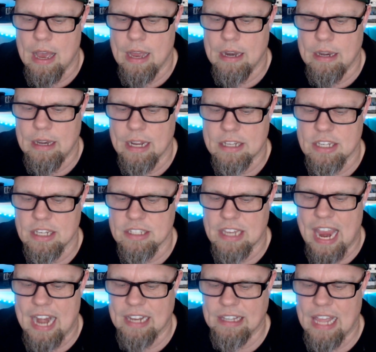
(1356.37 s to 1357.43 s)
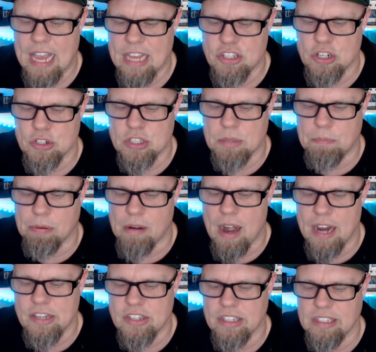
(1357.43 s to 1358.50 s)
Nick says, I had it last year,
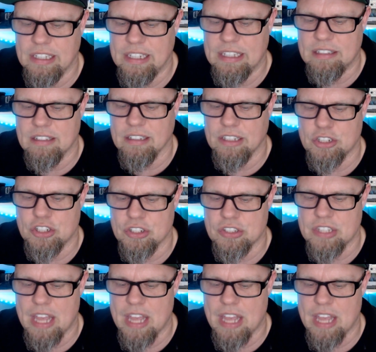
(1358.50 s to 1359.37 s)
surprisingly delicious.